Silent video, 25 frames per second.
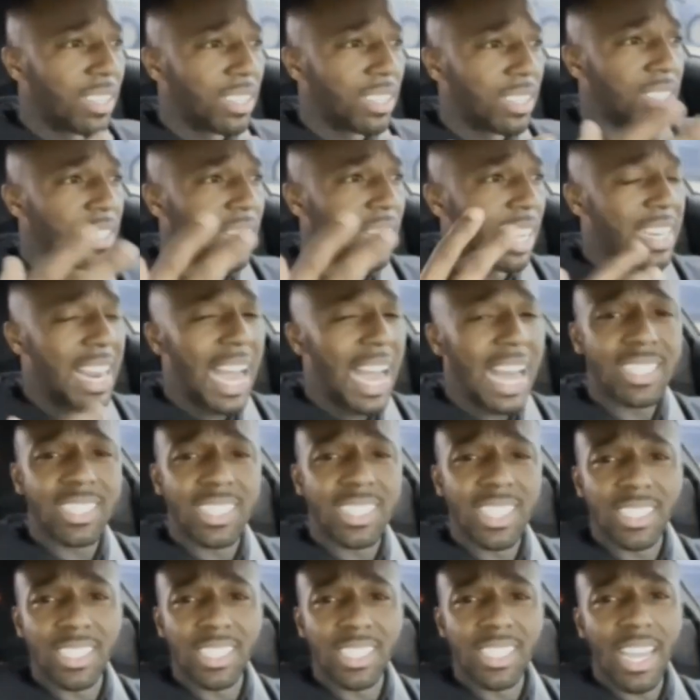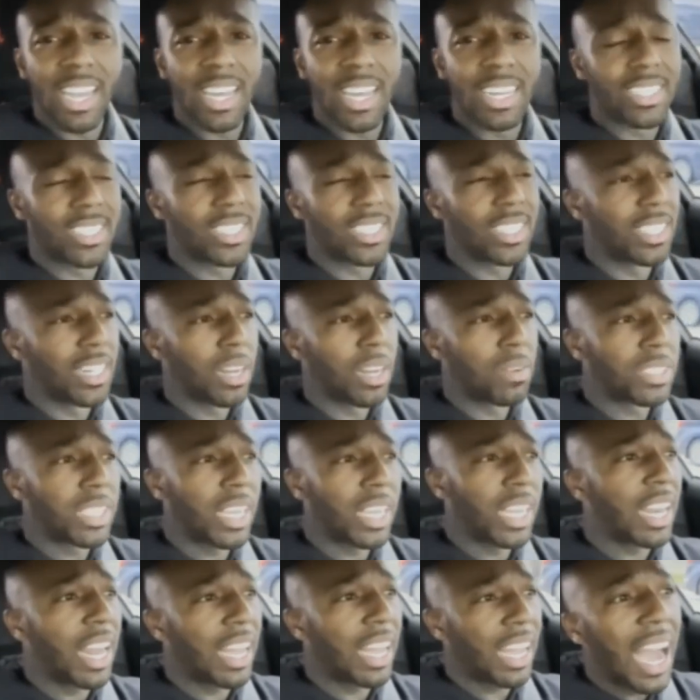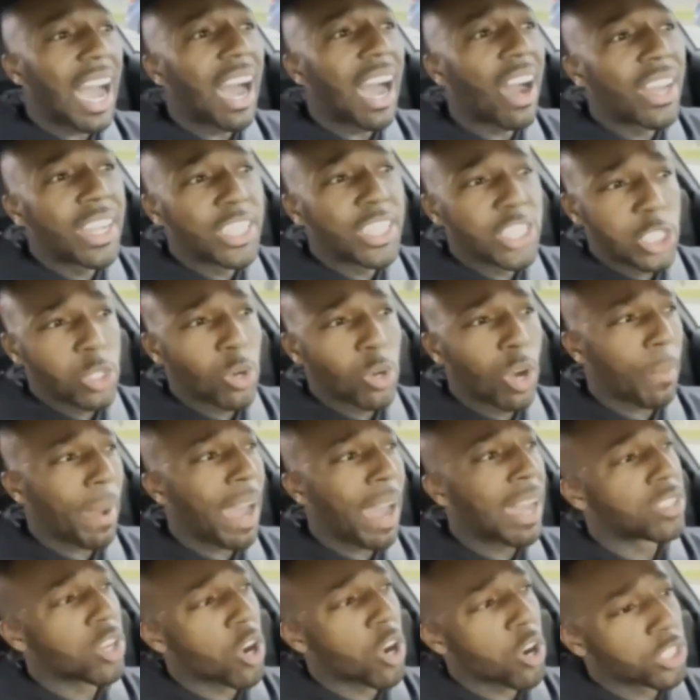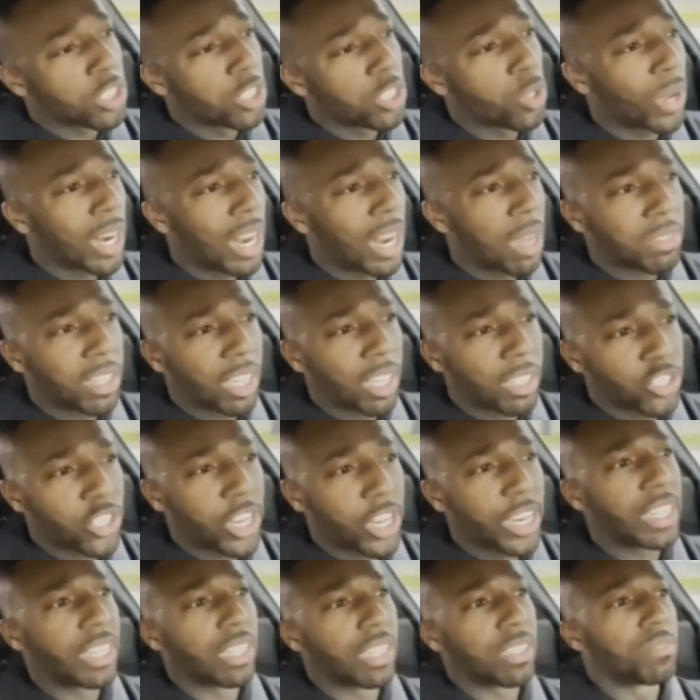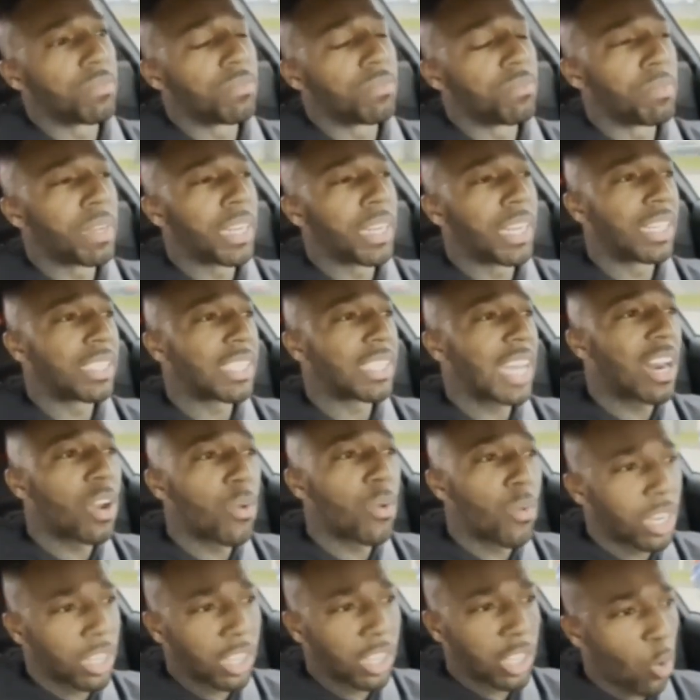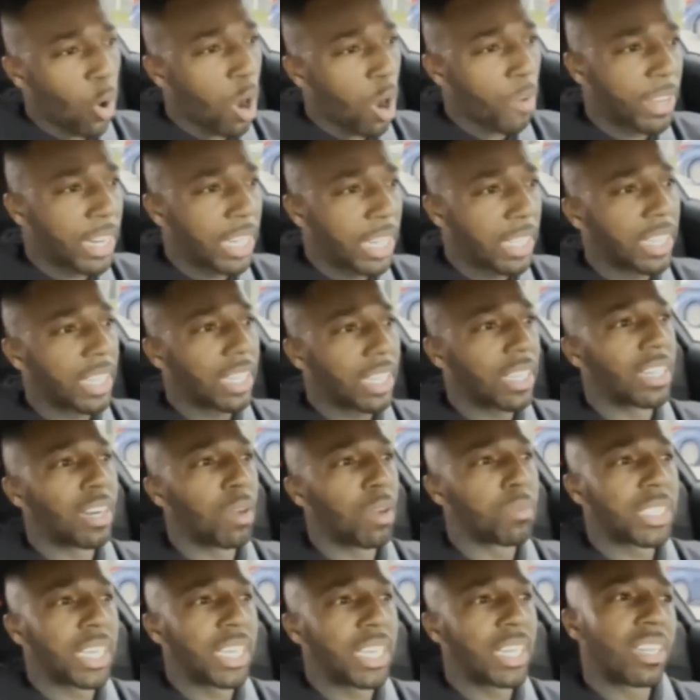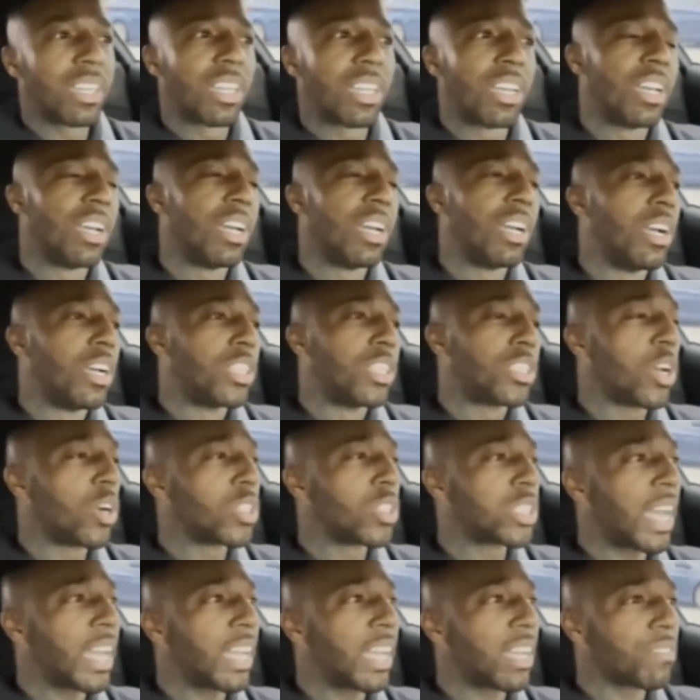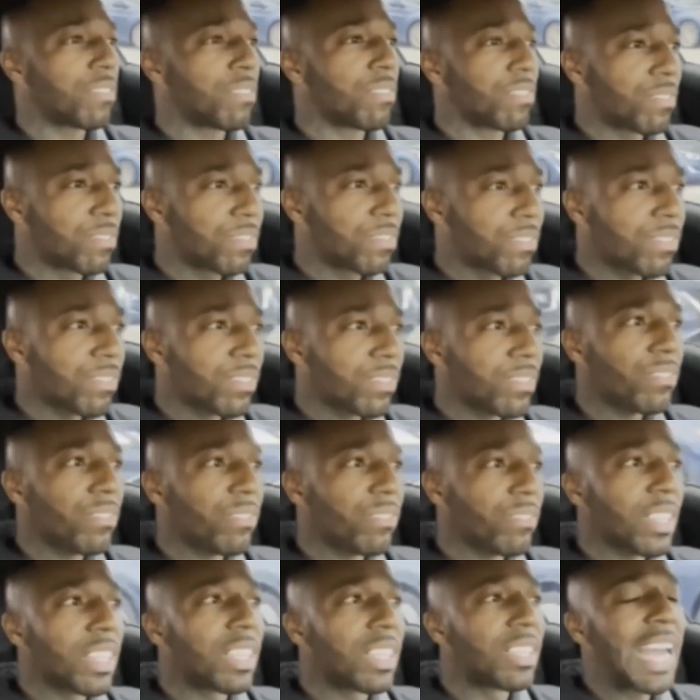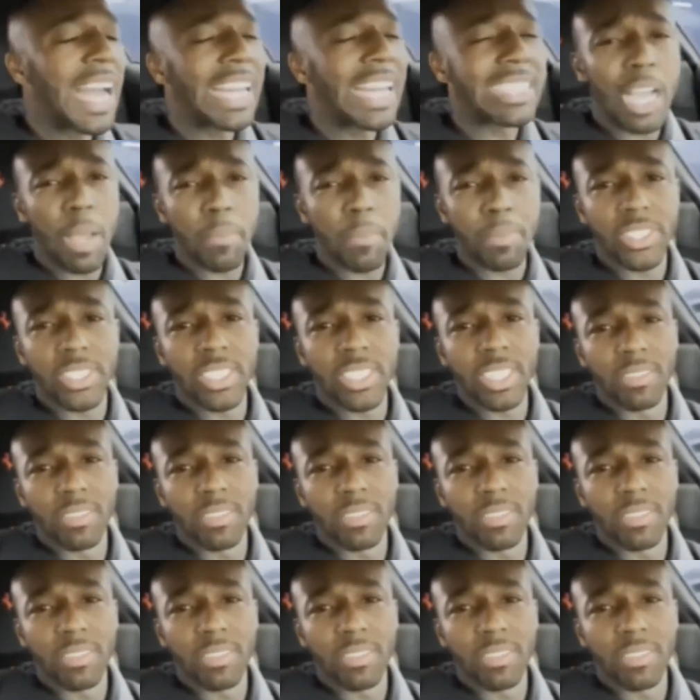analysis and that kind of shit. You know what I'm saying? Like, I'll hit you up, I'll talk to you when I'm done trading because I don't want to throw off anything. You know what I'm saying? So it's like that type of shit.